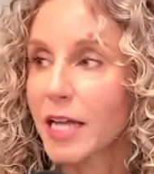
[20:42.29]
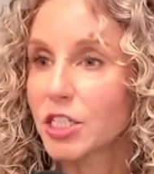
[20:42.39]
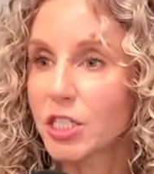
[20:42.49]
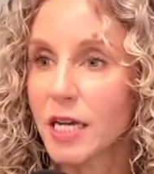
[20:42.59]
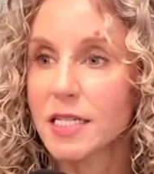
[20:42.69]

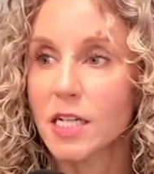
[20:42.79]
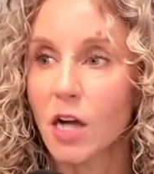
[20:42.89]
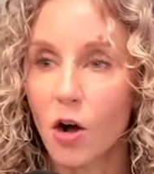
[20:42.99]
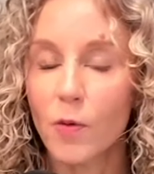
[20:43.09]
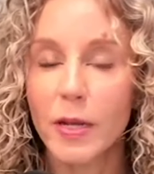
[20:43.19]
Just
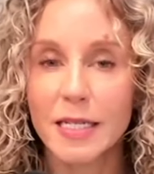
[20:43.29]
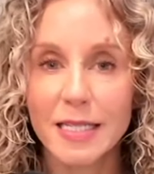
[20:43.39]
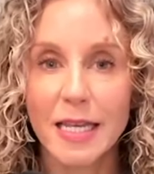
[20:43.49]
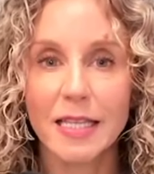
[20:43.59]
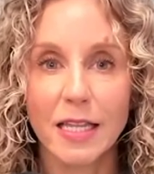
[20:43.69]
always
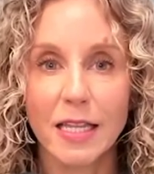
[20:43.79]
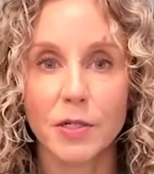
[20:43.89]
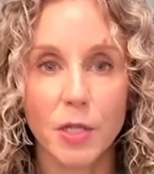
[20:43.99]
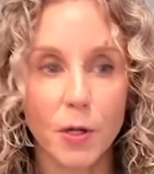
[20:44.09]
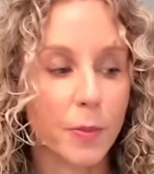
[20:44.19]
think that there's
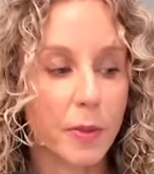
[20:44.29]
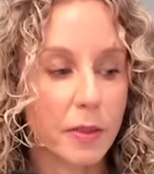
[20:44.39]
hope.